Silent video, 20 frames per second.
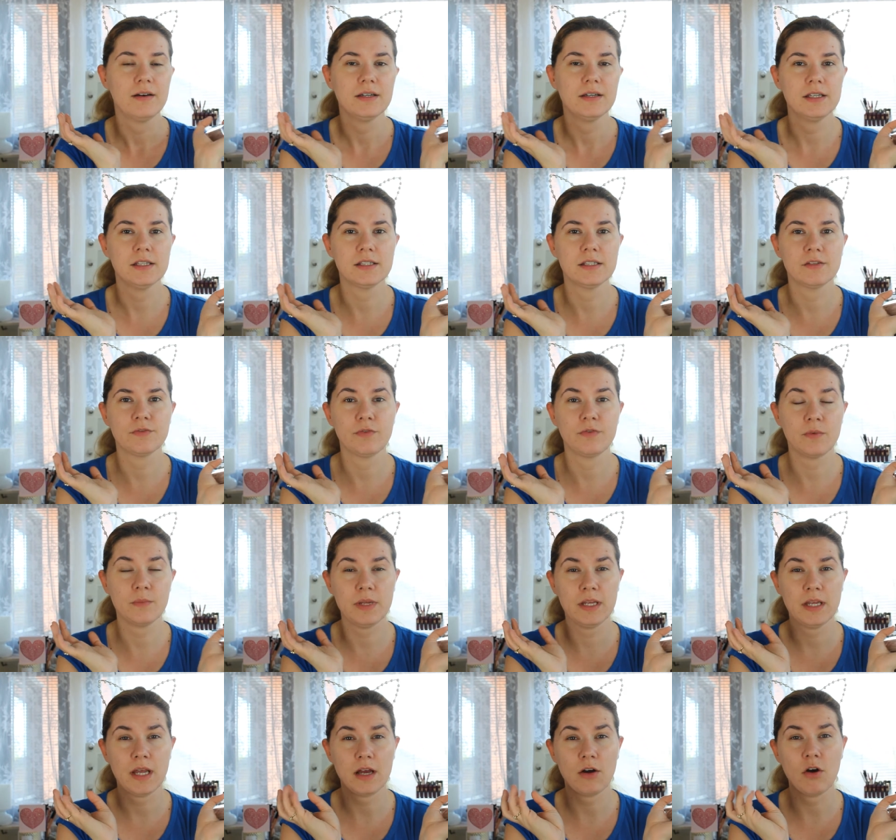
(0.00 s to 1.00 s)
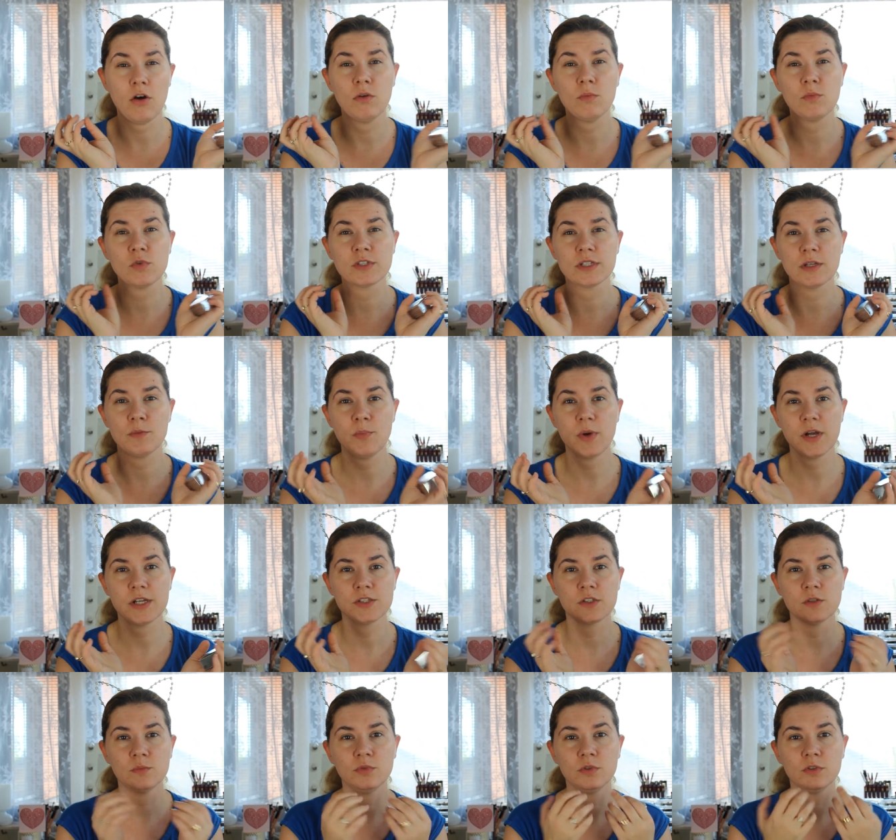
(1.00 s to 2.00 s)
it's for me almost
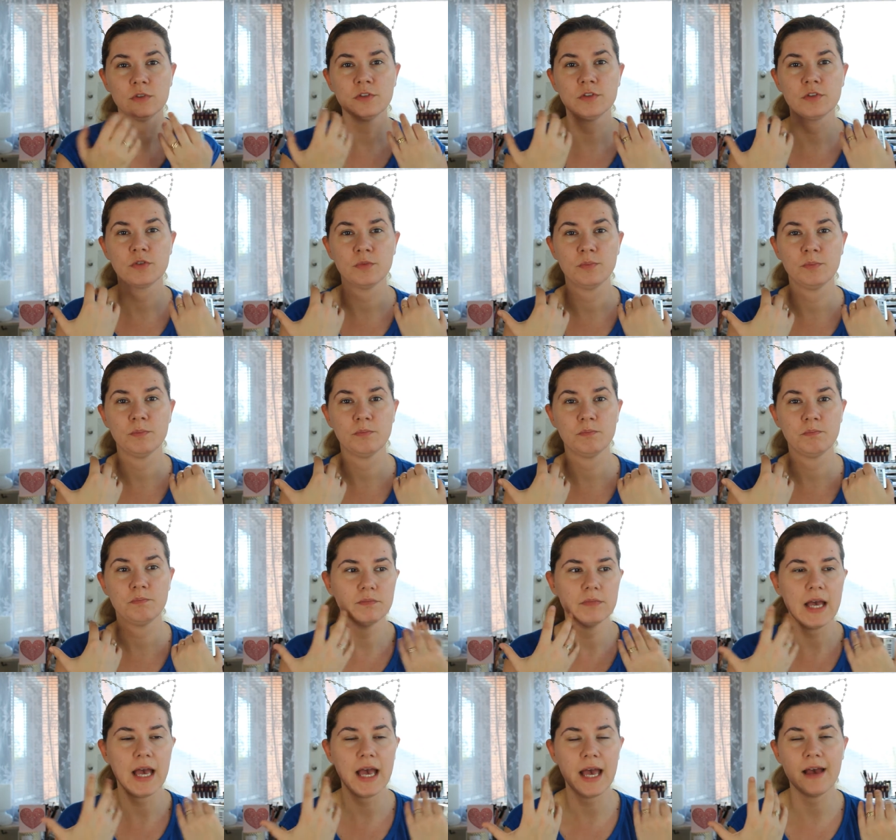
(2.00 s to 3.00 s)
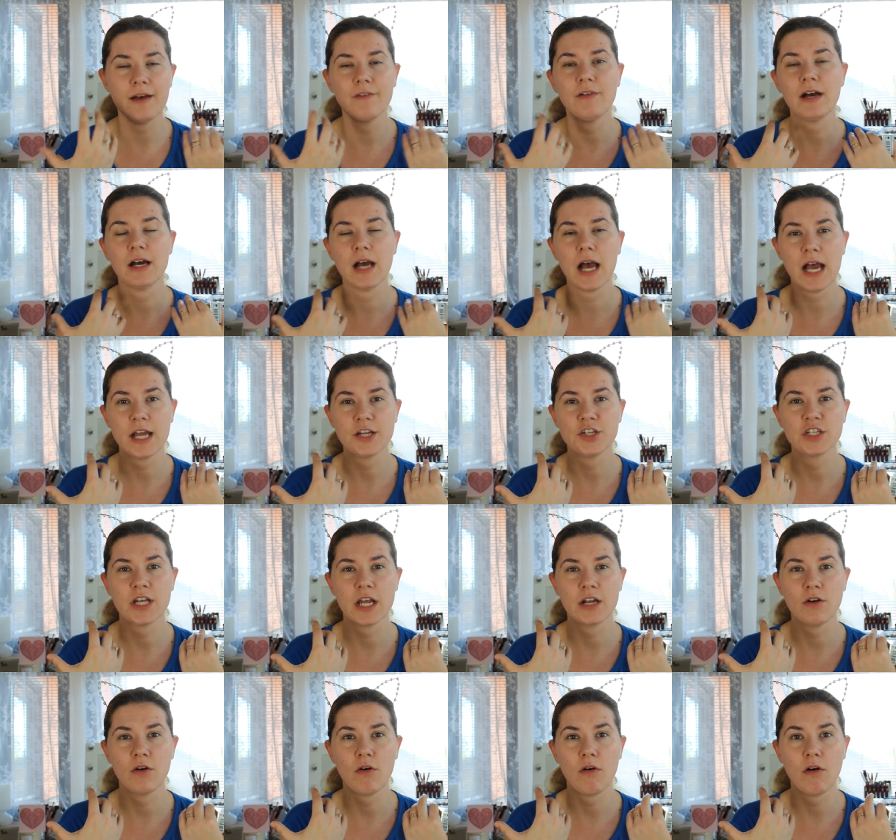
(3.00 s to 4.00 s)
impossible to have an
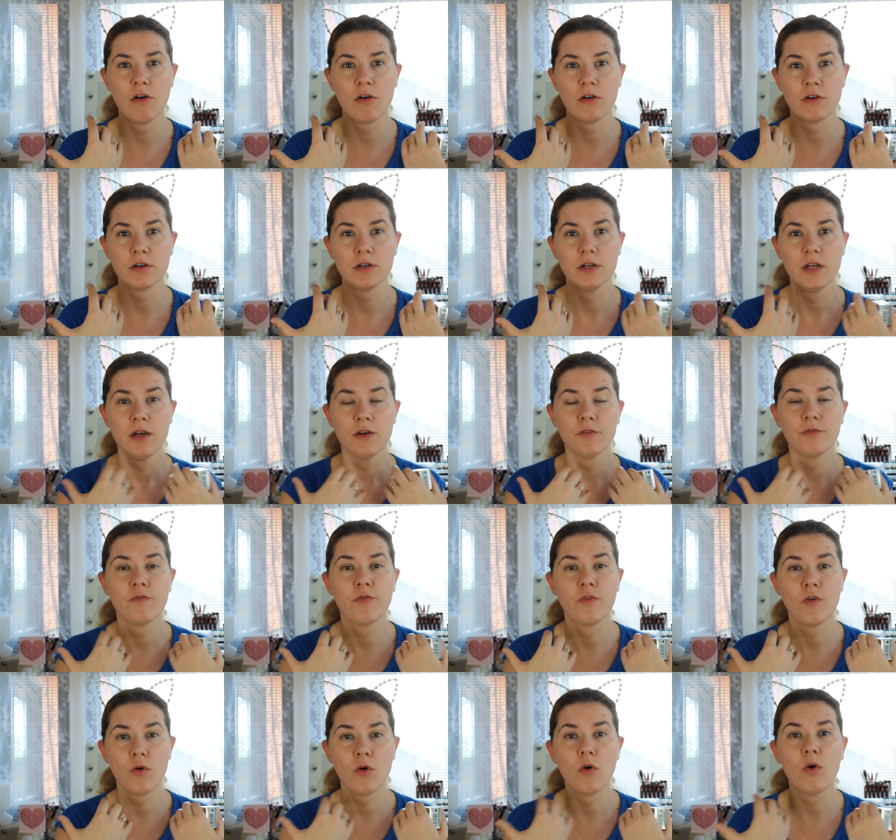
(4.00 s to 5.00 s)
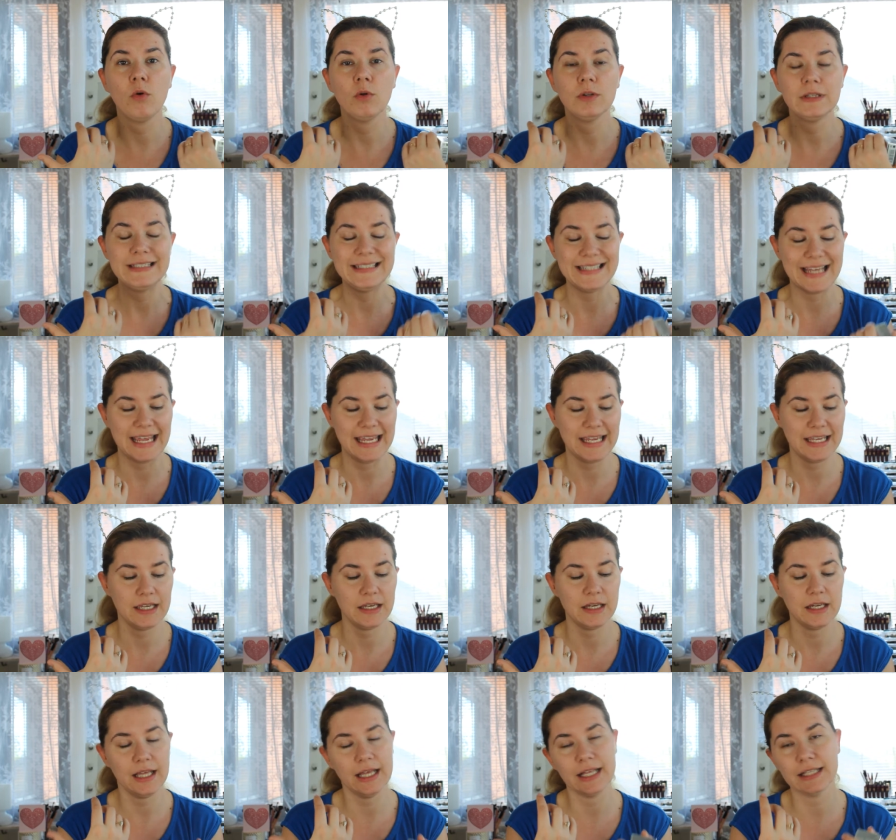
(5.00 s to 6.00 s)
eyeshadow on for whole day,
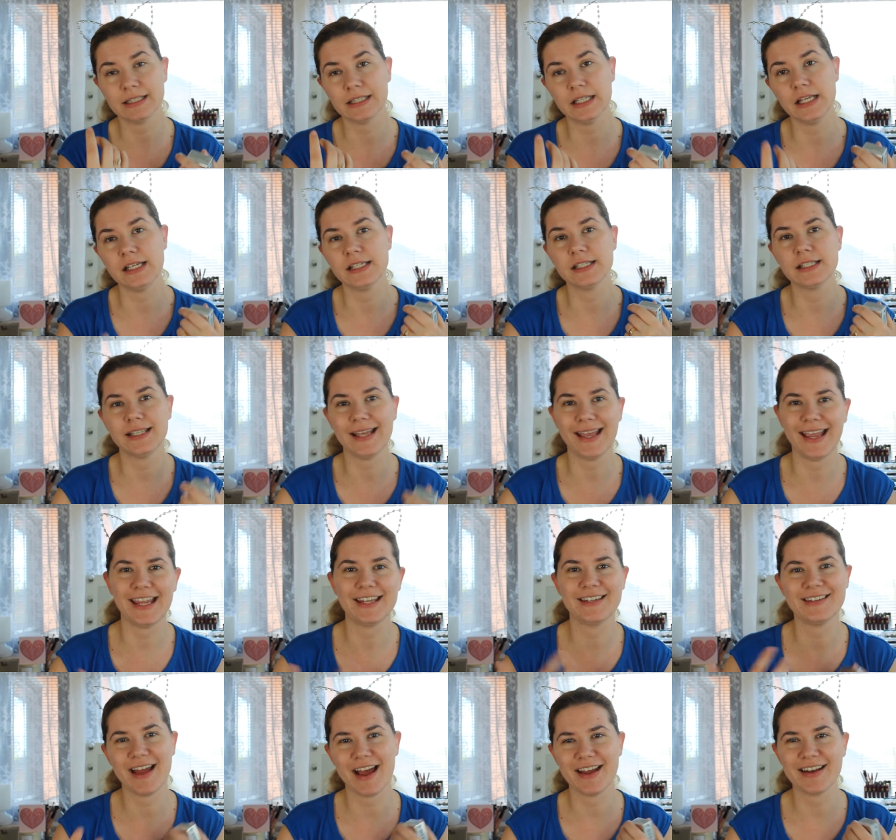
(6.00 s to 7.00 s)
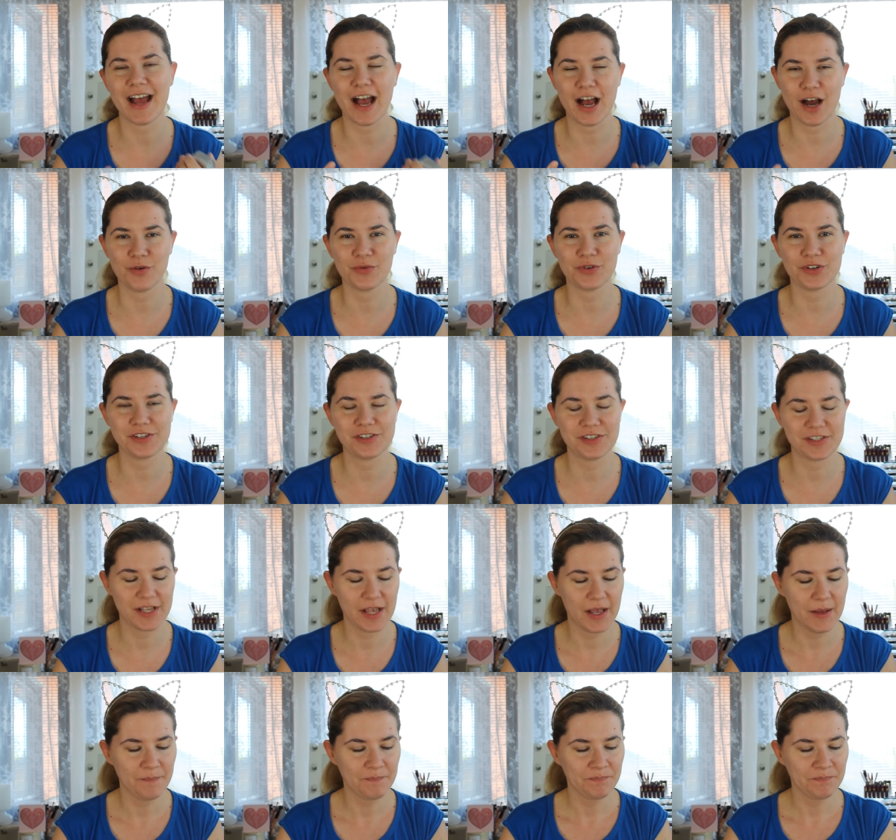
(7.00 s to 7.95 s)
at least 8-9 hours.